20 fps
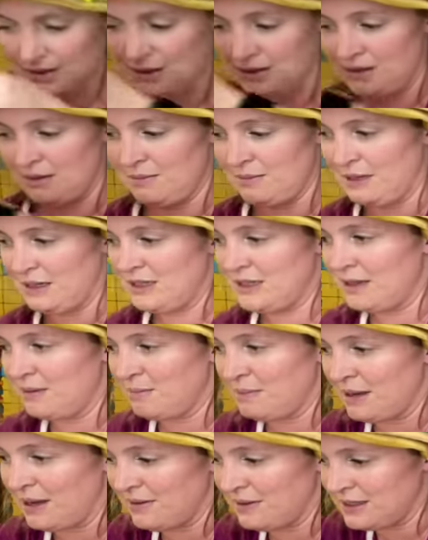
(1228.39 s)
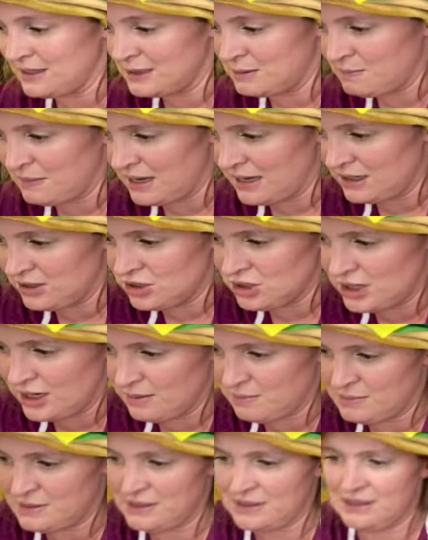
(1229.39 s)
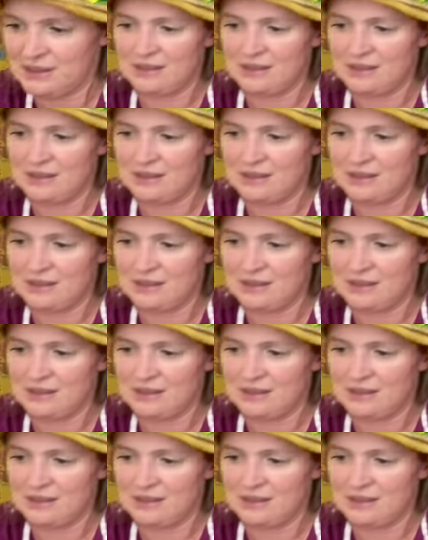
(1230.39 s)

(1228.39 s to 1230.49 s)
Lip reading: let me dump out this bag of shapes.